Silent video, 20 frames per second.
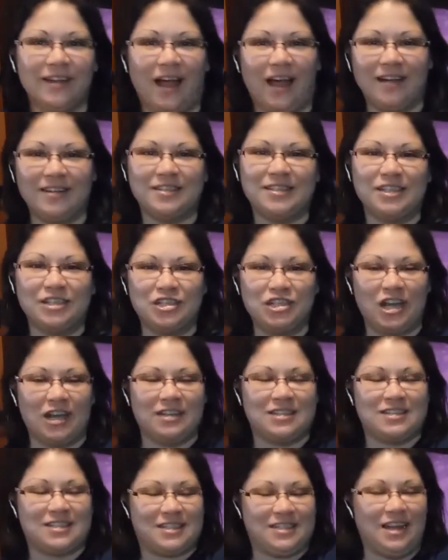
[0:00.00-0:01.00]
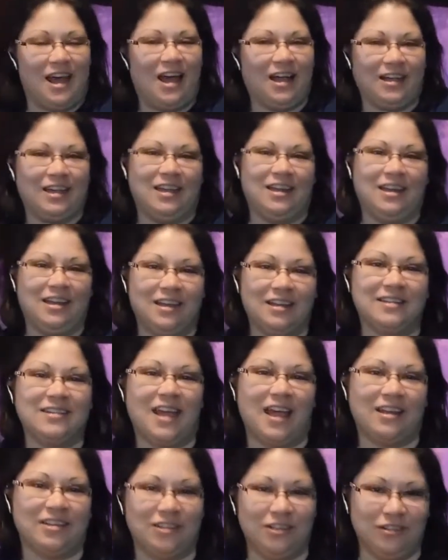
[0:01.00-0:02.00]
I suggest not getting it
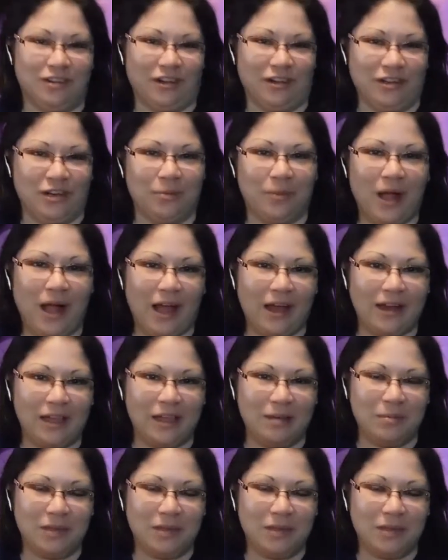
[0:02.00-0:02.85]
tattooed on your body,